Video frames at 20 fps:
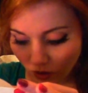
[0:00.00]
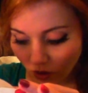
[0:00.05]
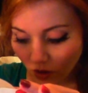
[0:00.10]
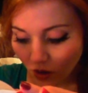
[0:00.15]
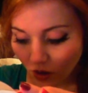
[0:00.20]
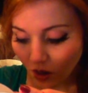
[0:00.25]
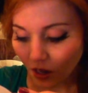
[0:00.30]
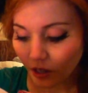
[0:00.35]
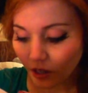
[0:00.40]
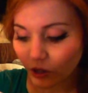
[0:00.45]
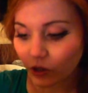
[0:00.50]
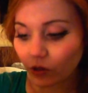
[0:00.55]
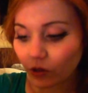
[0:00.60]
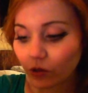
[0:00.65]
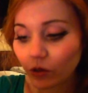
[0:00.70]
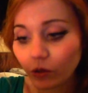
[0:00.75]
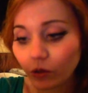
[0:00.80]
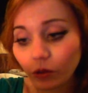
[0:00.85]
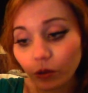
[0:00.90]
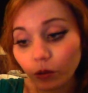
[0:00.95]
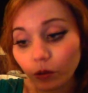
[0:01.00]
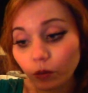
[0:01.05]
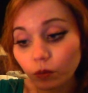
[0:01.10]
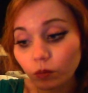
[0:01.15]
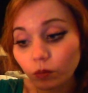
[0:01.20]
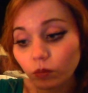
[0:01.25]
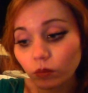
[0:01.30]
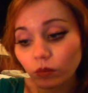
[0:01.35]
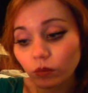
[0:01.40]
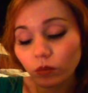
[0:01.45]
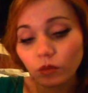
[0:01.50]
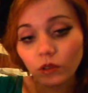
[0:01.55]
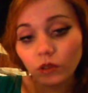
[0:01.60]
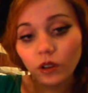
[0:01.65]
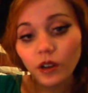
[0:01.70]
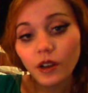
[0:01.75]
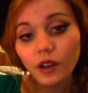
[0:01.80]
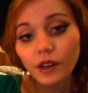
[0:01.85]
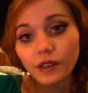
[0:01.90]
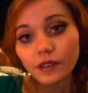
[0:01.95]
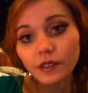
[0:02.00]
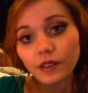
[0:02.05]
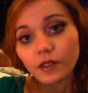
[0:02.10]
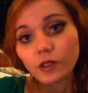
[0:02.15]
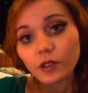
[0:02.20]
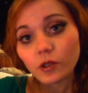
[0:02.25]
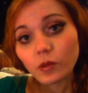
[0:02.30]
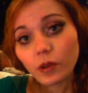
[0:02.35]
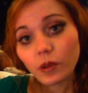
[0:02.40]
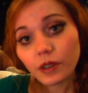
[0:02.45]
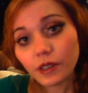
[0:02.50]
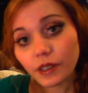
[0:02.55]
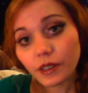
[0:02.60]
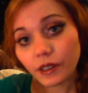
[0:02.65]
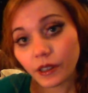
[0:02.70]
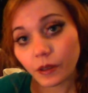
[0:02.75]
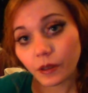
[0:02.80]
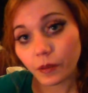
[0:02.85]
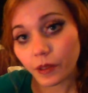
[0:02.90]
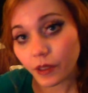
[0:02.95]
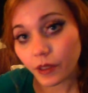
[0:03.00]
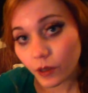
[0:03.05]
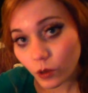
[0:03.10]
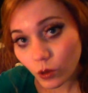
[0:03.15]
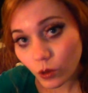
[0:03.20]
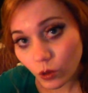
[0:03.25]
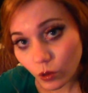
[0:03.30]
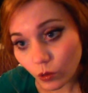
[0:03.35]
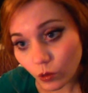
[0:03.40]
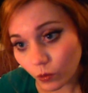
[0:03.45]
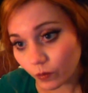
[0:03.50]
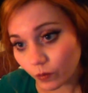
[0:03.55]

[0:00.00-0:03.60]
I shall show you, since you are dealing with this too.